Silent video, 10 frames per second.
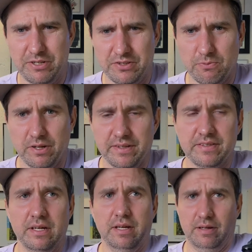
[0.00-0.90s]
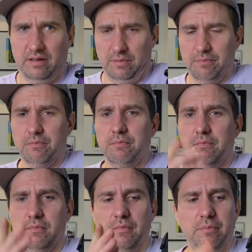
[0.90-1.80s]
just once,
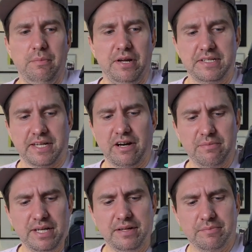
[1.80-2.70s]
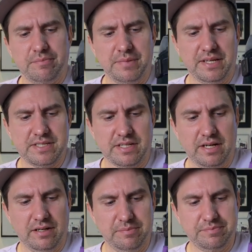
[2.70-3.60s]
but it scared me because
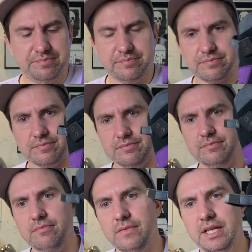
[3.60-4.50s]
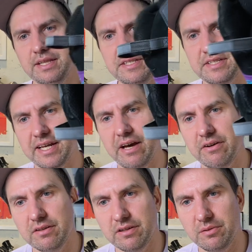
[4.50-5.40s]
they stick out
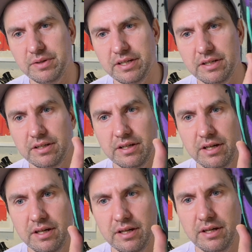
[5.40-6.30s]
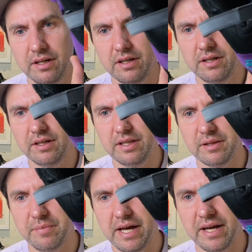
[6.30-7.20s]
a little bit in
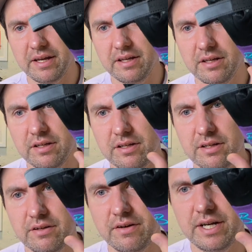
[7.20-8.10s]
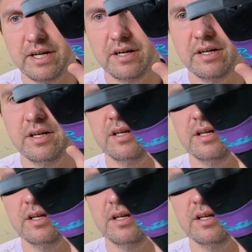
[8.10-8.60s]
the back right here.